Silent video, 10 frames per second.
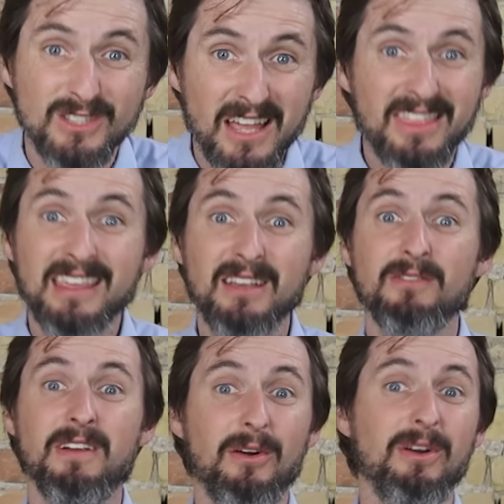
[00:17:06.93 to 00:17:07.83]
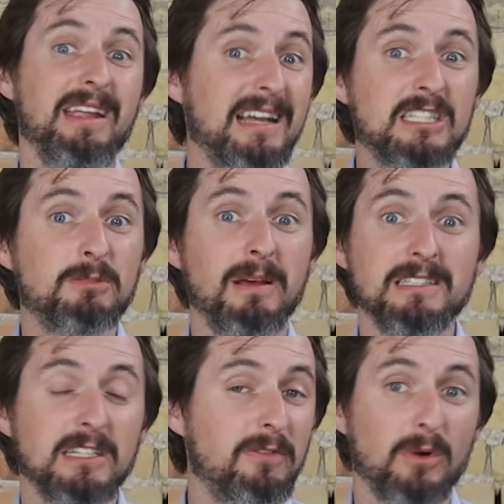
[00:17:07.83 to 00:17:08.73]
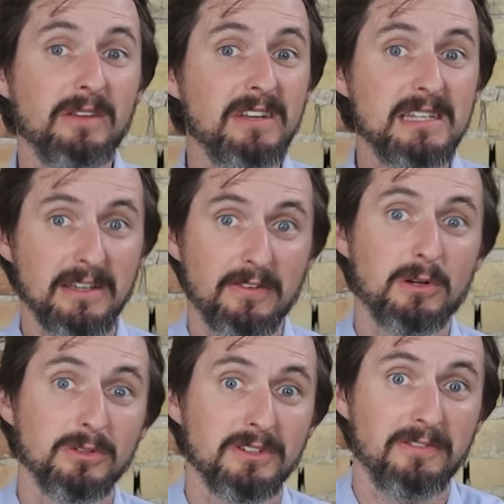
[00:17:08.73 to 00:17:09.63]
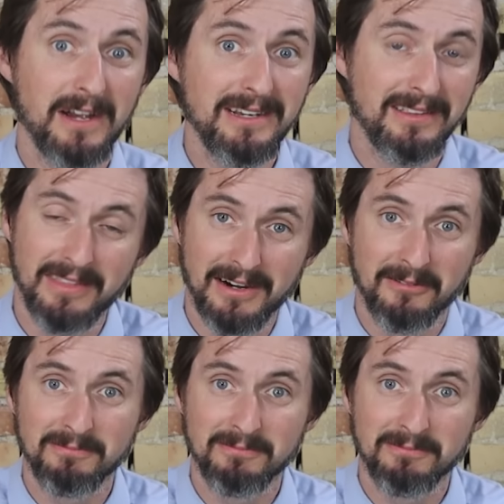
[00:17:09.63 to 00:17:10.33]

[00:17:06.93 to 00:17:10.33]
nothing very expensive or even difficult to find in there.